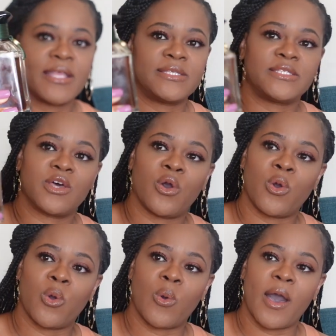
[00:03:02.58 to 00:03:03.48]
And
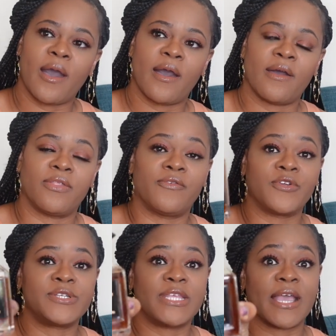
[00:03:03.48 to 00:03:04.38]
so uh, the
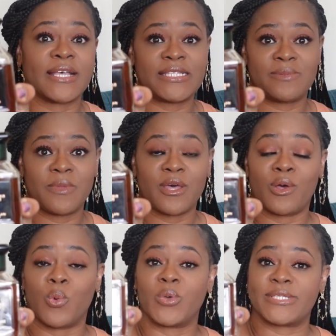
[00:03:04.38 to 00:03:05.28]
first thing I
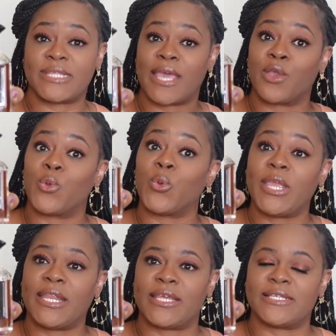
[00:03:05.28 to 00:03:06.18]
smelled was that
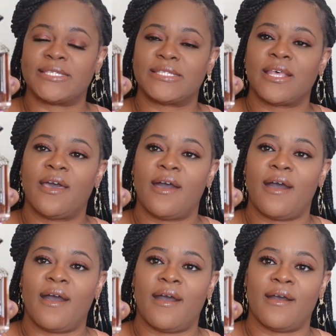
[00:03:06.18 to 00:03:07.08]
greenness,
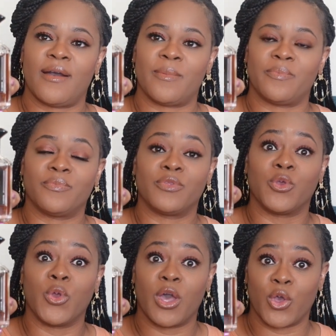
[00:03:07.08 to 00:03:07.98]
um,
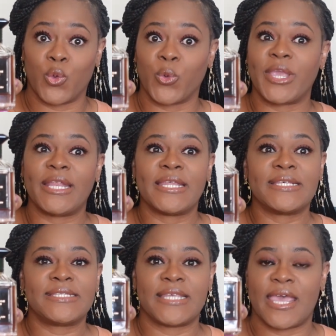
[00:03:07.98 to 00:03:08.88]
a
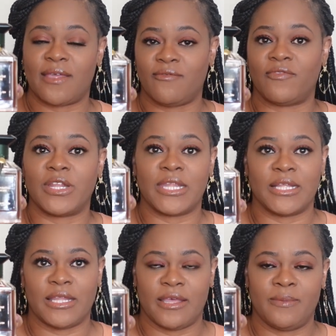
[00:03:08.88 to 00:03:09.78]
greenness and
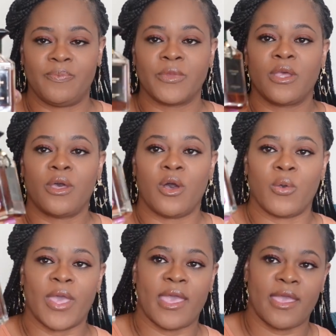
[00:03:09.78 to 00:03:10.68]
vanilla
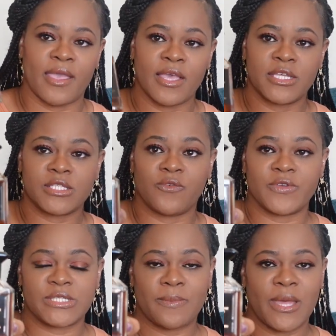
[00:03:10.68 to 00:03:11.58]
okay so
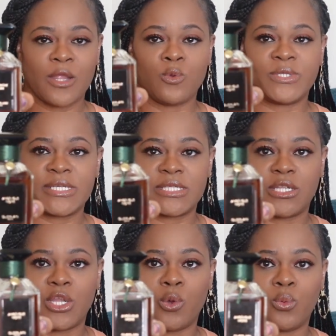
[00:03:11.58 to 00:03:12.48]
for somebody who
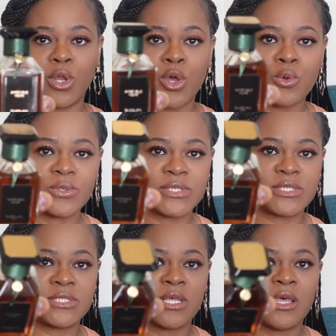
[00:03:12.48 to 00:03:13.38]
doesn't know
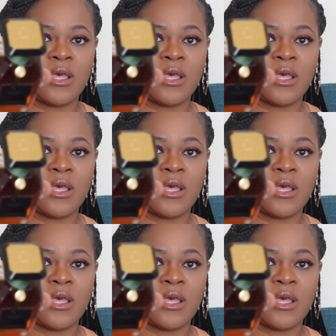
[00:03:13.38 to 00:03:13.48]
notes